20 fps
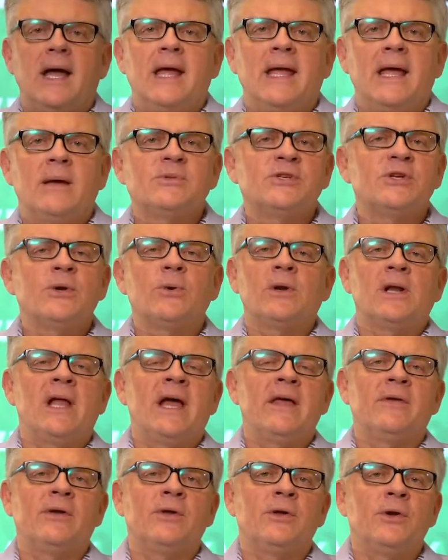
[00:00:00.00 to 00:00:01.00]
Hey, I'm so
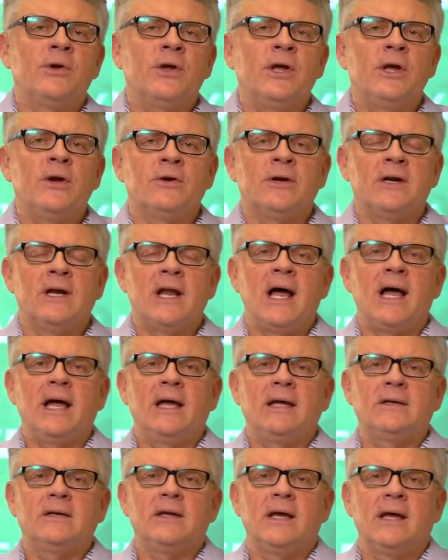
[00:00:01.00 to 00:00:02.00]
glad that you're here
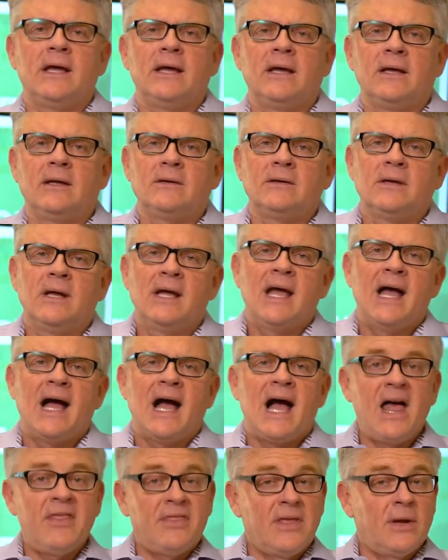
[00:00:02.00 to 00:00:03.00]
tonight. And
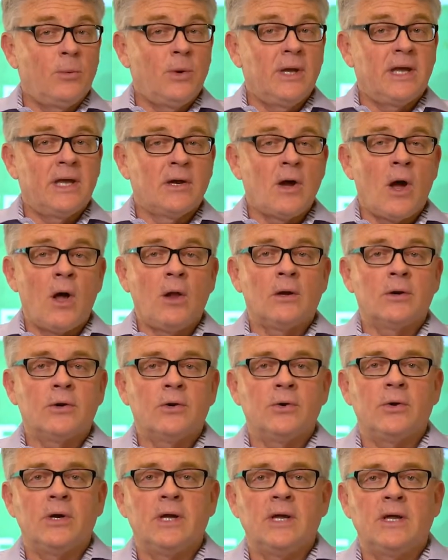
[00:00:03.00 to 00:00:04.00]
I think we can all
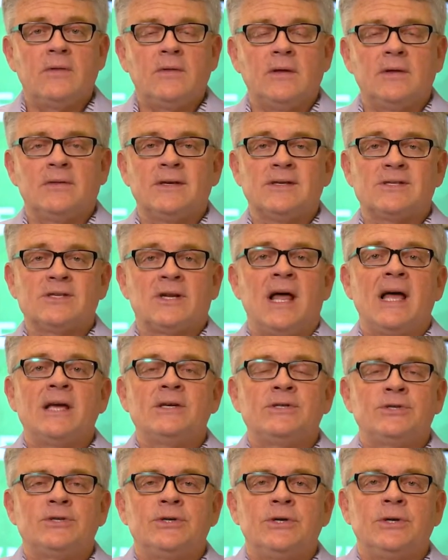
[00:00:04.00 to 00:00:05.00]
agree that this
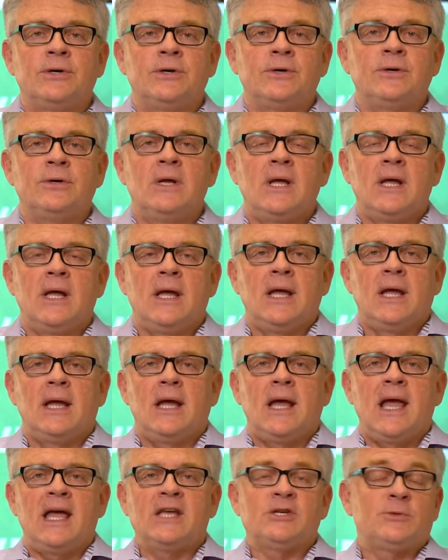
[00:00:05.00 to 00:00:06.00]
last year
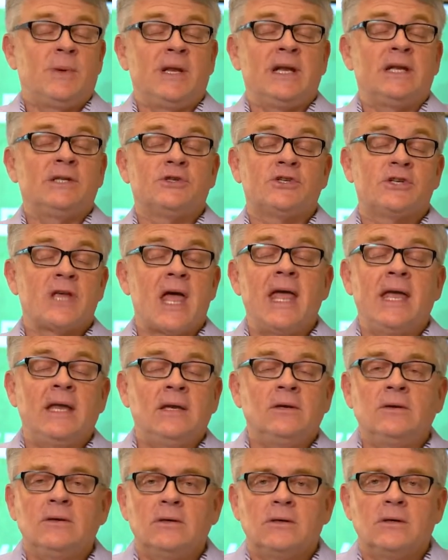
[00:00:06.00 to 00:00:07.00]
has been
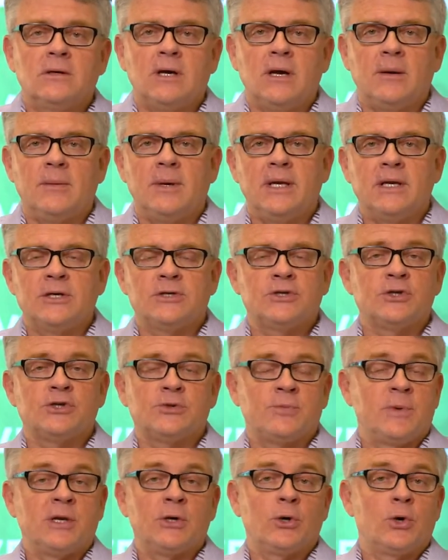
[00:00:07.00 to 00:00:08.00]
insane. I mean, it's
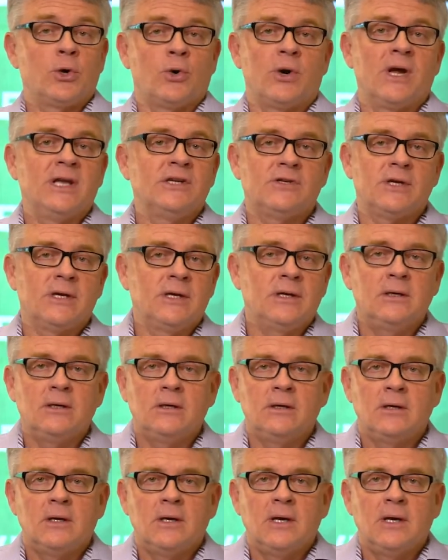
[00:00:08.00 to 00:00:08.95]
just been crazy.